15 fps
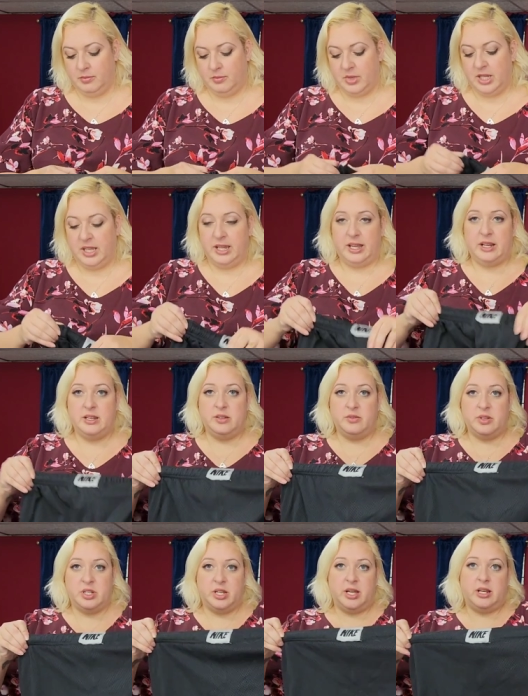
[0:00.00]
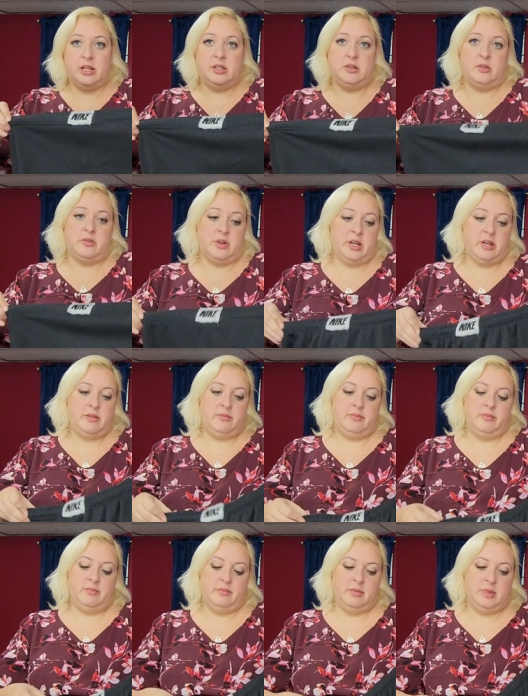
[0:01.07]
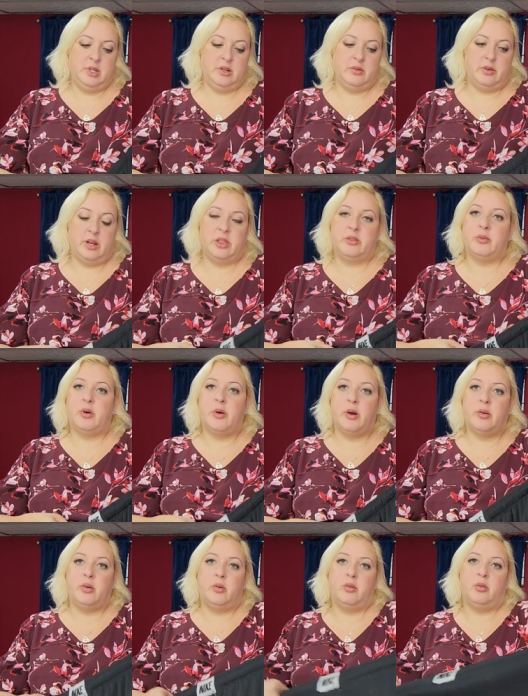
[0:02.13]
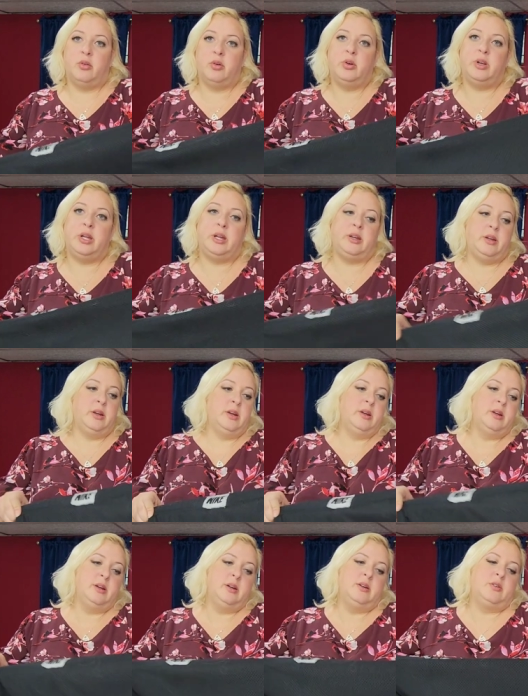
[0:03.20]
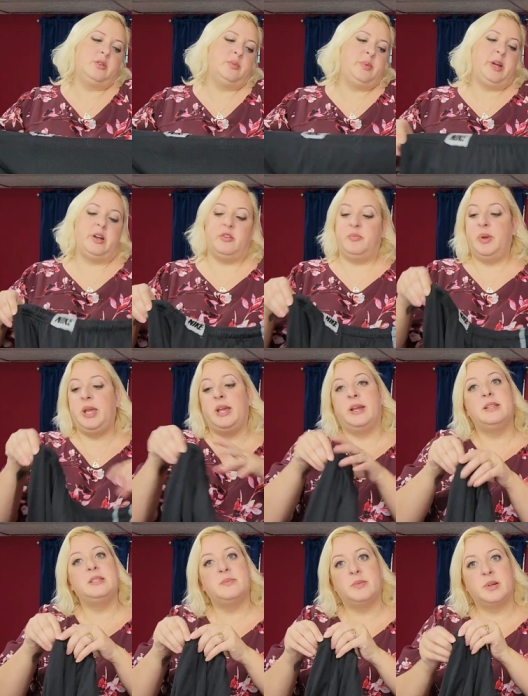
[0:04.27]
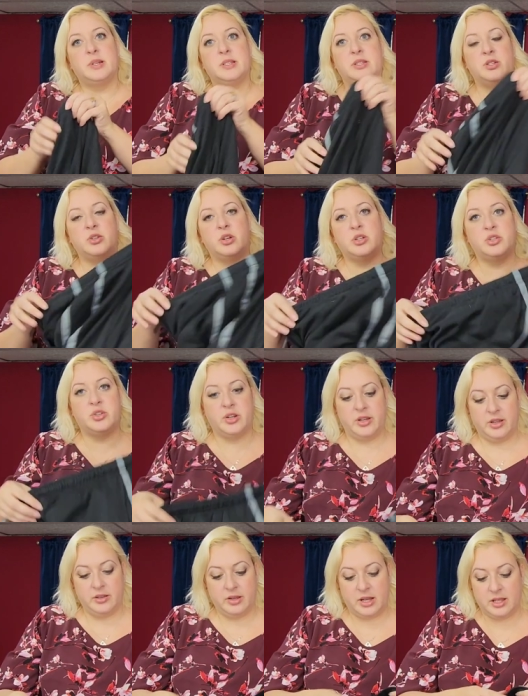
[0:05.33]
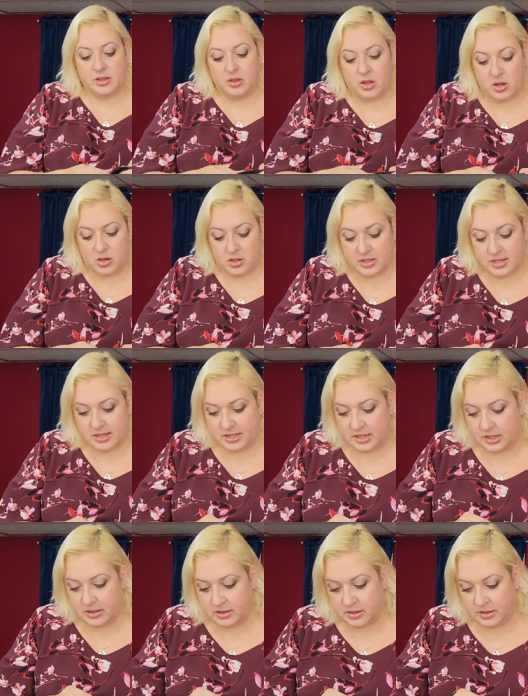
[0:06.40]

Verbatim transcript: But you gotta do what you gotta do, right? You don't wanna throw out a whole hoodie or pair of pants because the drawstring got lost.